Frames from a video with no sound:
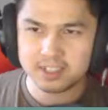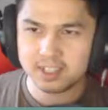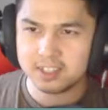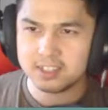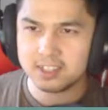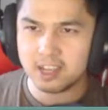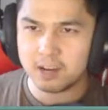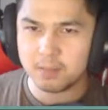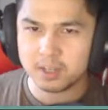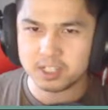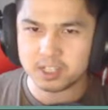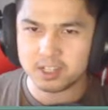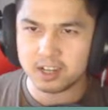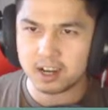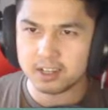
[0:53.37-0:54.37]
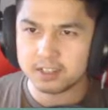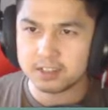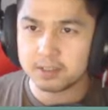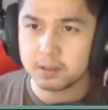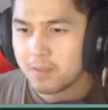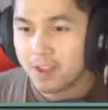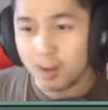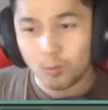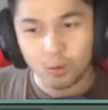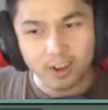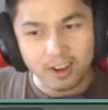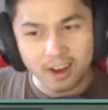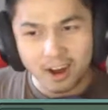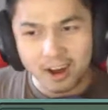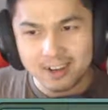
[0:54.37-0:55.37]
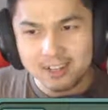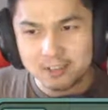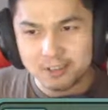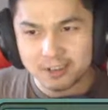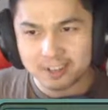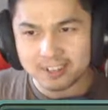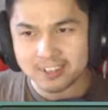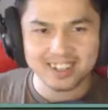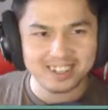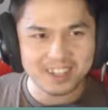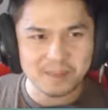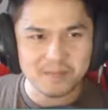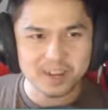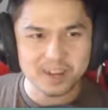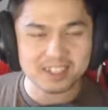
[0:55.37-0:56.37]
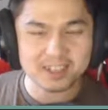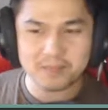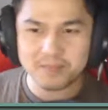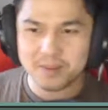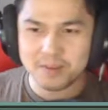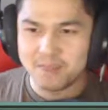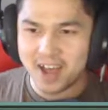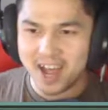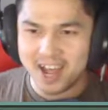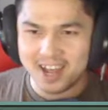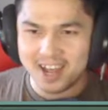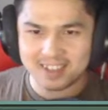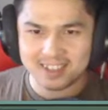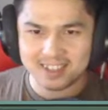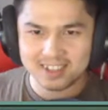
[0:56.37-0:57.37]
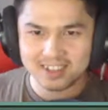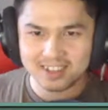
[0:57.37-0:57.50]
let's see how much it costs. one hundred! They messed up the math!